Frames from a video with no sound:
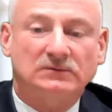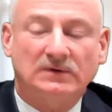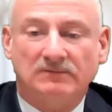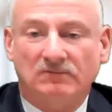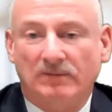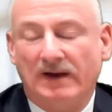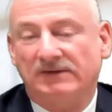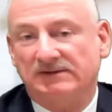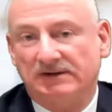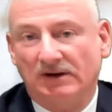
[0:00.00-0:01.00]
we met
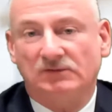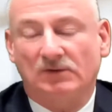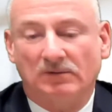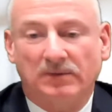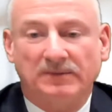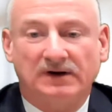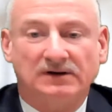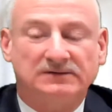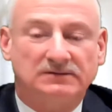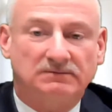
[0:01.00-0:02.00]
the schedule, but
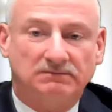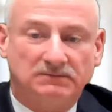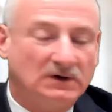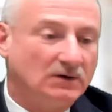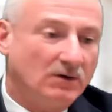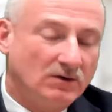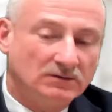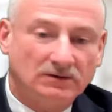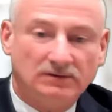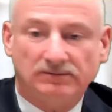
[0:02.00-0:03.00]
because
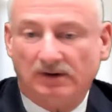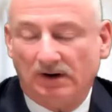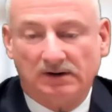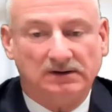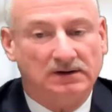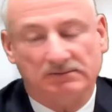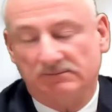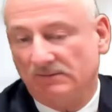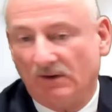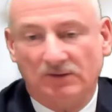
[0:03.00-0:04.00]
owner, architect,
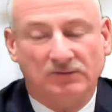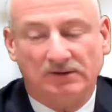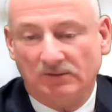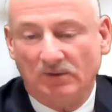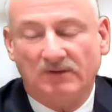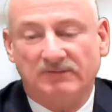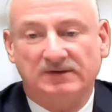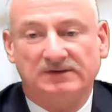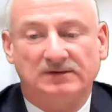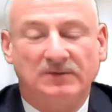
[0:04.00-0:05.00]
contractor, whoever
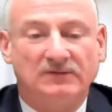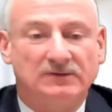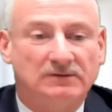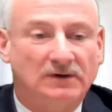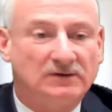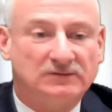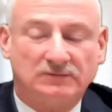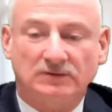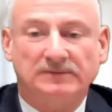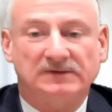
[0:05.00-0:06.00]
it is above you,
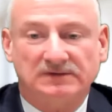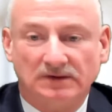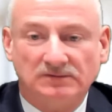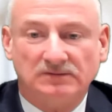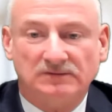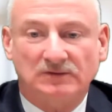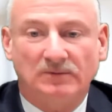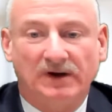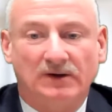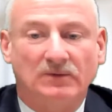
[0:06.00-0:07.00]
screwed up the schedule so
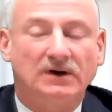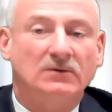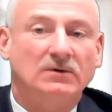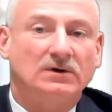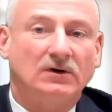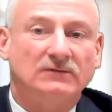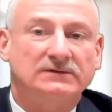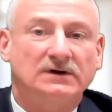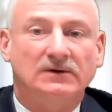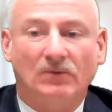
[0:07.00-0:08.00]
bad, we had to work
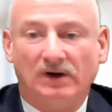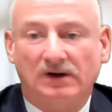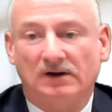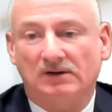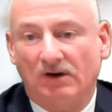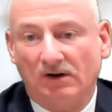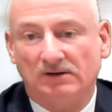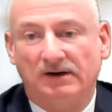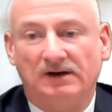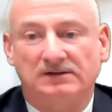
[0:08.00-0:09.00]
overtime, weekend,
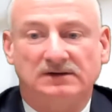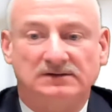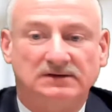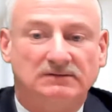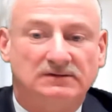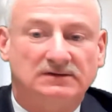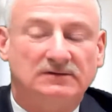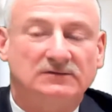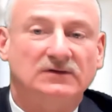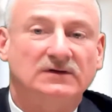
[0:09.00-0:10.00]
holidays, et cetera, et
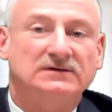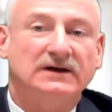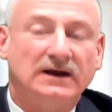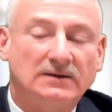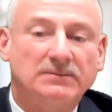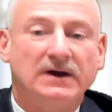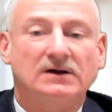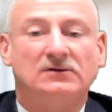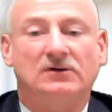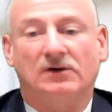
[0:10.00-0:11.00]
cetera. So there's an
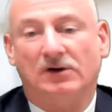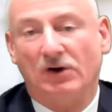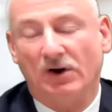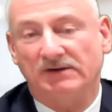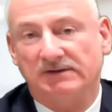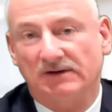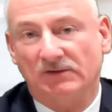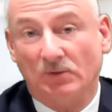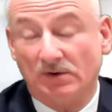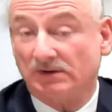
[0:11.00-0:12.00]
impact on our cost to get
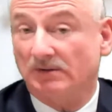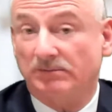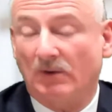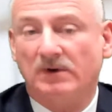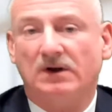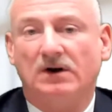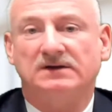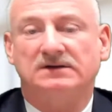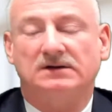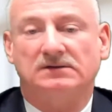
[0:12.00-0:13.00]
the work done, but we got
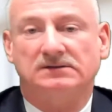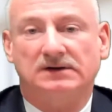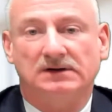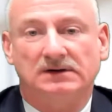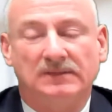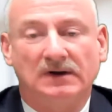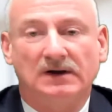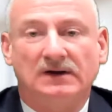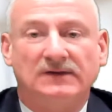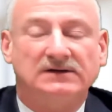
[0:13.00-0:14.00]
it done on time.
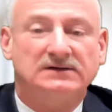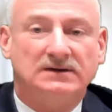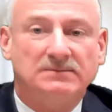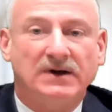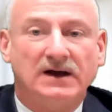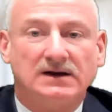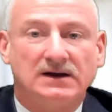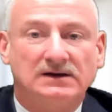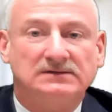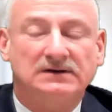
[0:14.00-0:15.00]
That's an impact
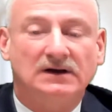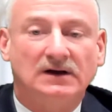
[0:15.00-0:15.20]
case.